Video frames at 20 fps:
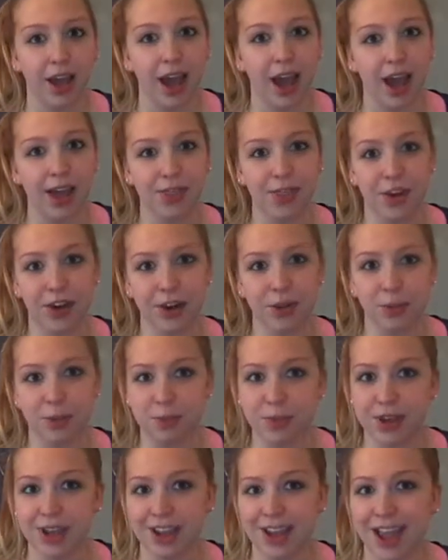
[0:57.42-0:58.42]
I thought it would
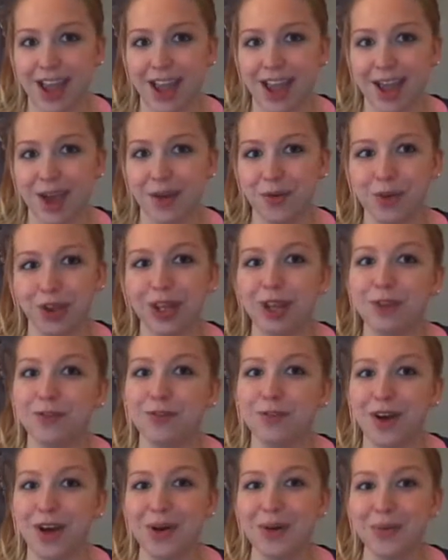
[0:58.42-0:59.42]
be a really
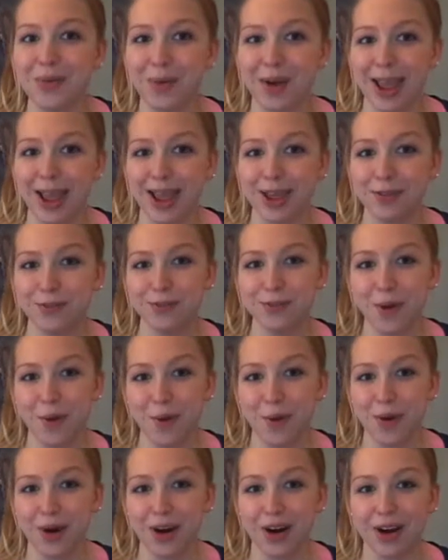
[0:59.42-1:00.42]
fun way
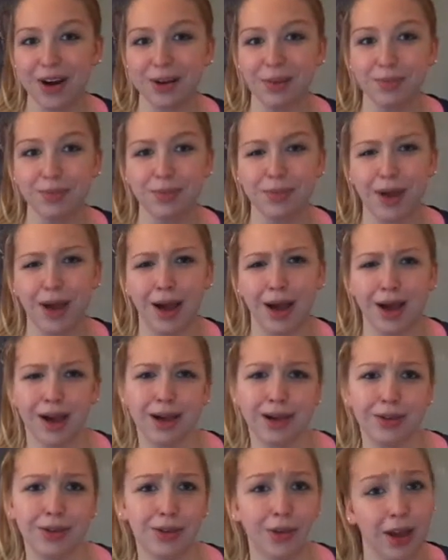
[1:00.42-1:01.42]
for
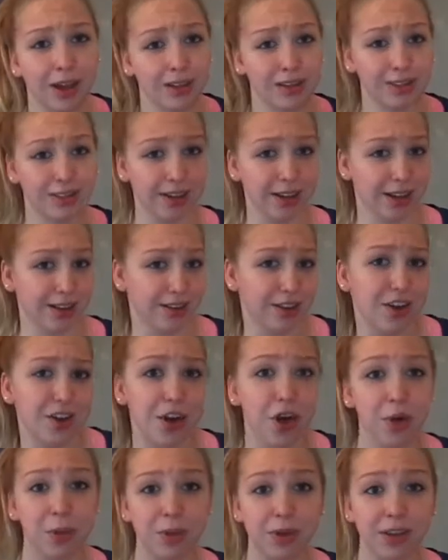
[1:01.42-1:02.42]
you guys to get to
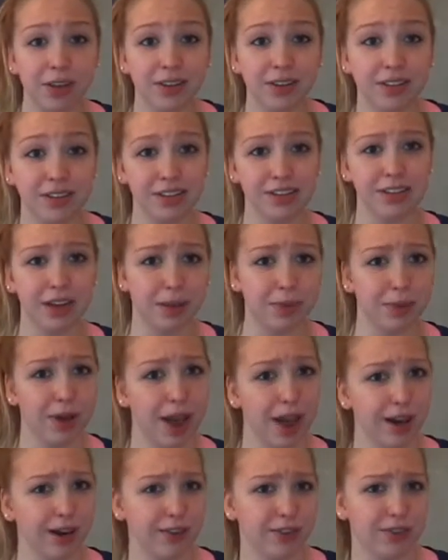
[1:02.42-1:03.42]
know me since I'm
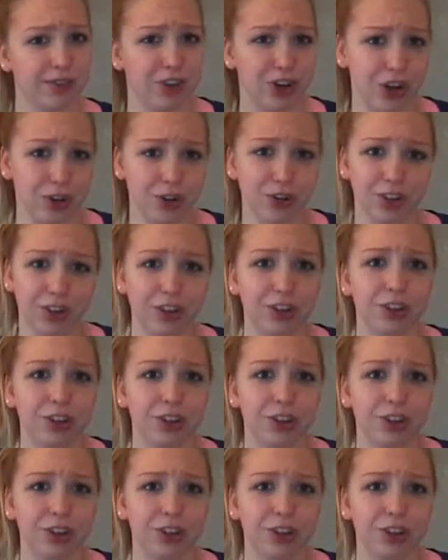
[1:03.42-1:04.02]
kind of new to